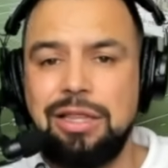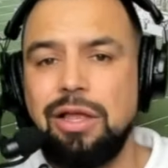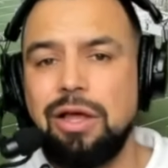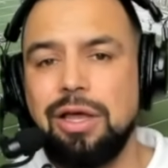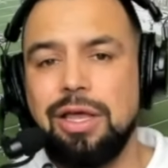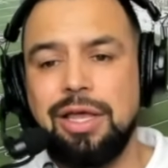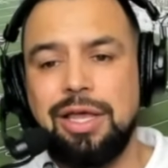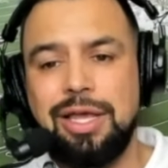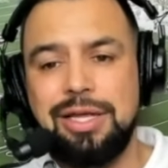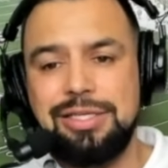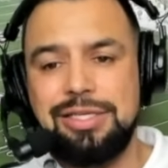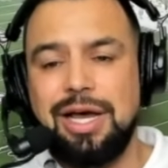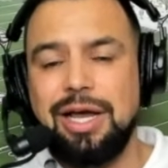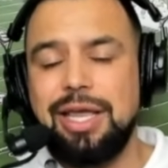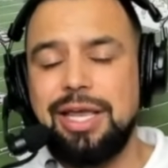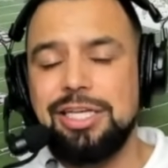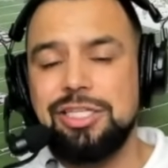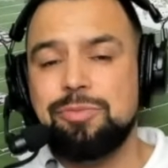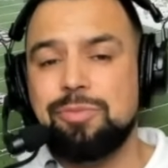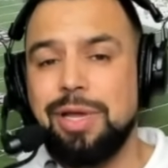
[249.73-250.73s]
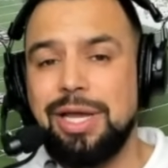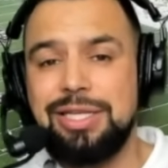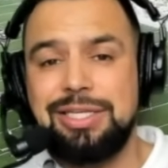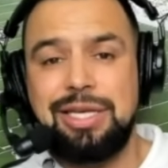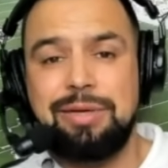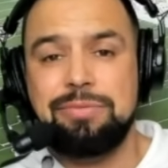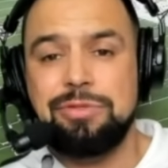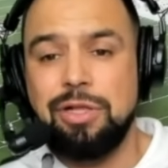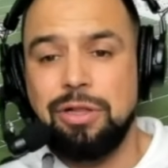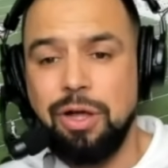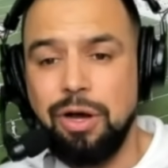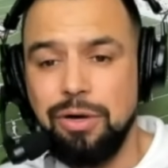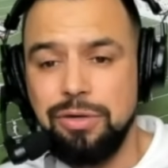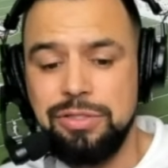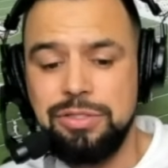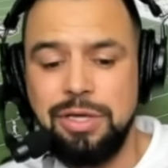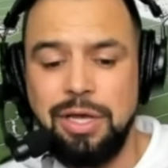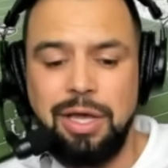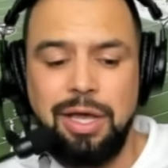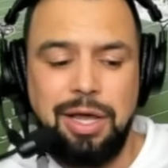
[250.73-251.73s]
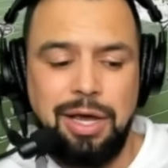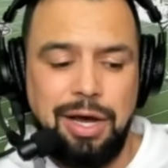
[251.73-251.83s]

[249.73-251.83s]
Look, Kentucky has played teams close.